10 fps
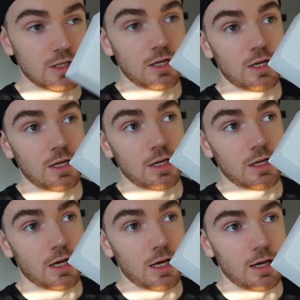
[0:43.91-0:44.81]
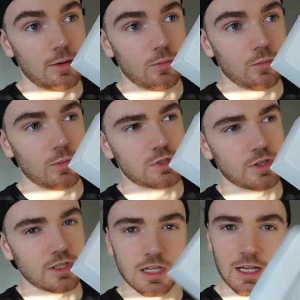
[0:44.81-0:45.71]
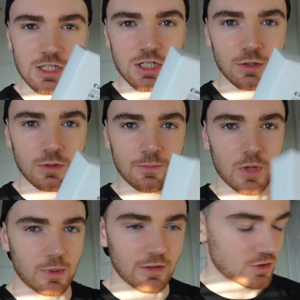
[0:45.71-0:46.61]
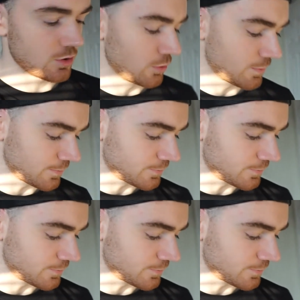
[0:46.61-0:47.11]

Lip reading: which I think is a lens shield, I believe it's called,